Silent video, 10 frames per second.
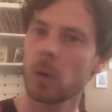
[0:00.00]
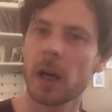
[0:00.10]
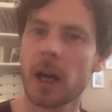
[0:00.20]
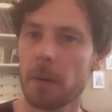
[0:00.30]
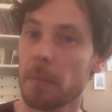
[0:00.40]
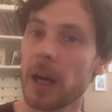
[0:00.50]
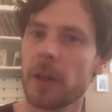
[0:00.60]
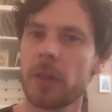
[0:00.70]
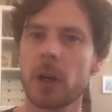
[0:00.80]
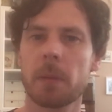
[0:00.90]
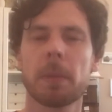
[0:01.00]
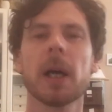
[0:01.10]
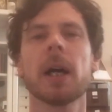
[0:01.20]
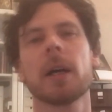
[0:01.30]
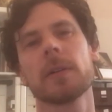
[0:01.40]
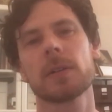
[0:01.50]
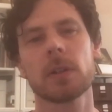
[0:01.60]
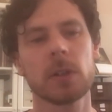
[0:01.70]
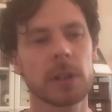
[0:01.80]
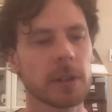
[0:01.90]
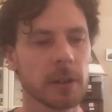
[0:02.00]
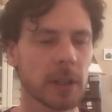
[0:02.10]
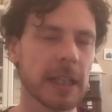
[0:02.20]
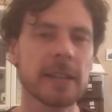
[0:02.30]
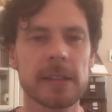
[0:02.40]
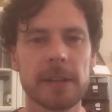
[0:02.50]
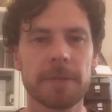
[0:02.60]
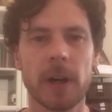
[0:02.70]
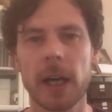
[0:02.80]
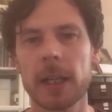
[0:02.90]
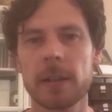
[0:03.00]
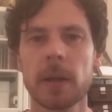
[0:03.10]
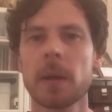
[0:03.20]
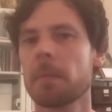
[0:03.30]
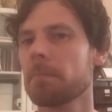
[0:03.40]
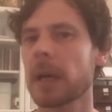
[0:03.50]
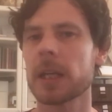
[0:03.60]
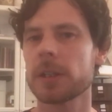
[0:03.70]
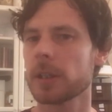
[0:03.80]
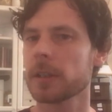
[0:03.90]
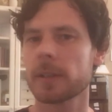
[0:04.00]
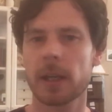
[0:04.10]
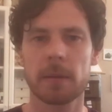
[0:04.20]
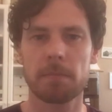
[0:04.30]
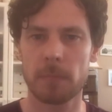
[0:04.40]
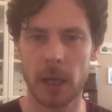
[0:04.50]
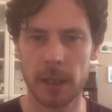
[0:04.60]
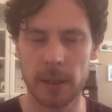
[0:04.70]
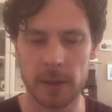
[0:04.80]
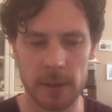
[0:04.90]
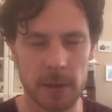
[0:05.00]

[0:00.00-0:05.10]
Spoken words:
a minor third apart. So you can easily find majors and minors.